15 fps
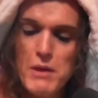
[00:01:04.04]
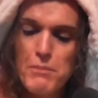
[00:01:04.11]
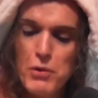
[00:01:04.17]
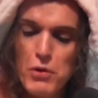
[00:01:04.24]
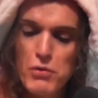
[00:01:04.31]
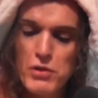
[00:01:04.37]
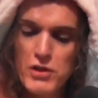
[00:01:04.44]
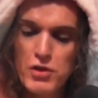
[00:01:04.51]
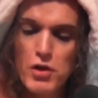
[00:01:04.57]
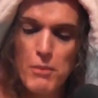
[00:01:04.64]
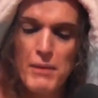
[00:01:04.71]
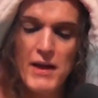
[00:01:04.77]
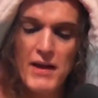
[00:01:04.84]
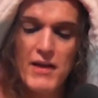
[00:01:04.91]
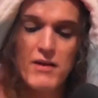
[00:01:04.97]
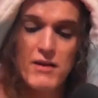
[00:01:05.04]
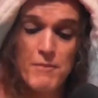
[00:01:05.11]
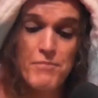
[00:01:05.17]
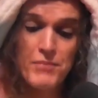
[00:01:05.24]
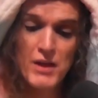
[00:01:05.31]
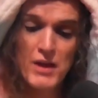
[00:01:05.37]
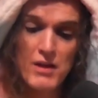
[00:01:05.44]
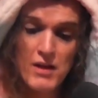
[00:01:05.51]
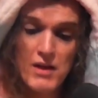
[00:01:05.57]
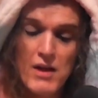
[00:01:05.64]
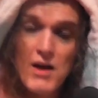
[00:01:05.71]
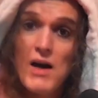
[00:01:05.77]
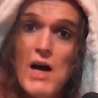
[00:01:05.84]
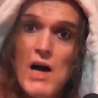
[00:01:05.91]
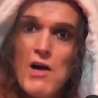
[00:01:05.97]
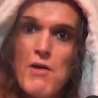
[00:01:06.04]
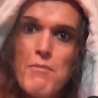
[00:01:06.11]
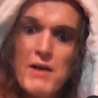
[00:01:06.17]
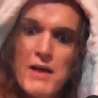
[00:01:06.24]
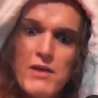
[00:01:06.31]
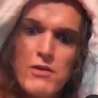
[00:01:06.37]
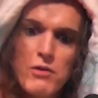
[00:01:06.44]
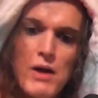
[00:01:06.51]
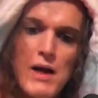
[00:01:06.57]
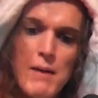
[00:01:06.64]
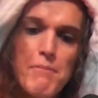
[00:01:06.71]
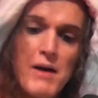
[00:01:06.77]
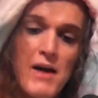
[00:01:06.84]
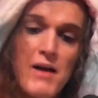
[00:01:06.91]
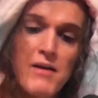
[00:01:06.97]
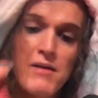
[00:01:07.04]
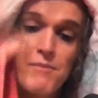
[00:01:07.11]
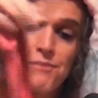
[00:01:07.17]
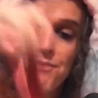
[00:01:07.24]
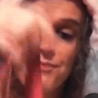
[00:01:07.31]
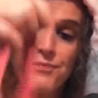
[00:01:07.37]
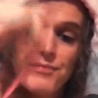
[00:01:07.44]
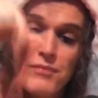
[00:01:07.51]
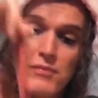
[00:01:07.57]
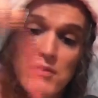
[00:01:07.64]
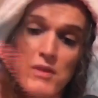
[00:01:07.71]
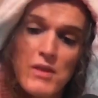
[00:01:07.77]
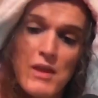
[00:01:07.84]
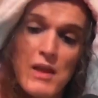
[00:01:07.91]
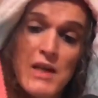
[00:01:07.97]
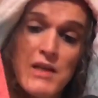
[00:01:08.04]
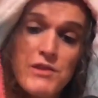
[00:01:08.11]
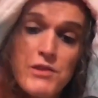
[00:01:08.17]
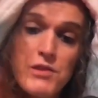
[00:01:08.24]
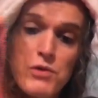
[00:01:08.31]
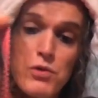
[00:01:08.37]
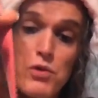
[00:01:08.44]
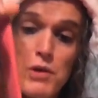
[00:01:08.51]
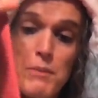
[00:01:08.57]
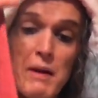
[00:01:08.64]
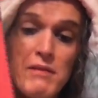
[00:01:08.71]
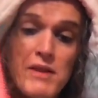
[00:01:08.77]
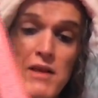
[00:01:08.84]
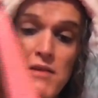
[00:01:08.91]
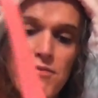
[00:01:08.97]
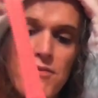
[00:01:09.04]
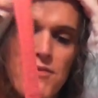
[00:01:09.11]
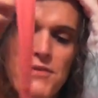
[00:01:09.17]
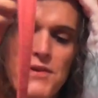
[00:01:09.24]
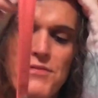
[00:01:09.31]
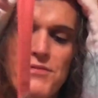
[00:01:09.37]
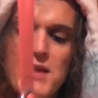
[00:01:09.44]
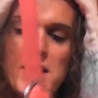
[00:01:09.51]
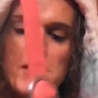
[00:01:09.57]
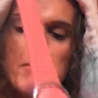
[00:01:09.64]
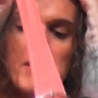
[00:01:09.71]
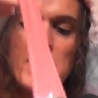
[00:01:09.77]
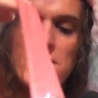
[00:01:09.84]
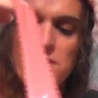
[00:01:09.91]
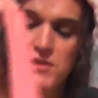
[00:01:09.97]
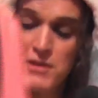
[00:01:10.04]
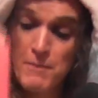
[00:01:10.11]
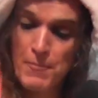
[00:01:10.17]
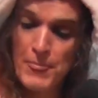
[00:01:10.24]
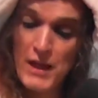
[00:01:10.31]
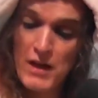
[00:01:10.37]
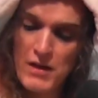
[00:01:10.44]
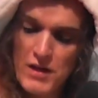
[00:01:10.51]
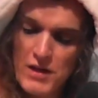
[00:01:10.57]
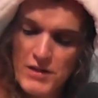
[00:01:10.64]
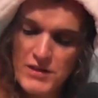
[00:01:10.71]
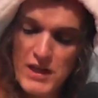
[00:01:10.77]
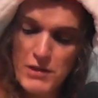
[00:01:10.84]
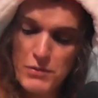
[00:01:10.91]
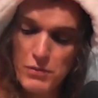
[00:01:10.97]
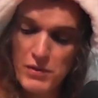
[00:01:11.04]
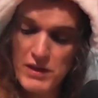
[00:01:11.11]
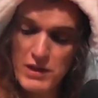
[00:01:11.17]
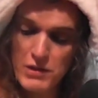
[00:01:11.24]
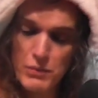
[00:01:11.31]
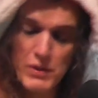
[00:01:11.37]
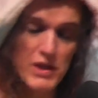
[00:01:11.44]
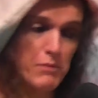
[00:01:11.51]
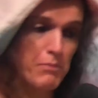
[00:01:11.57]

pulled a topic out of my little handbag and talked about it for 15 minutes. So that's what this week's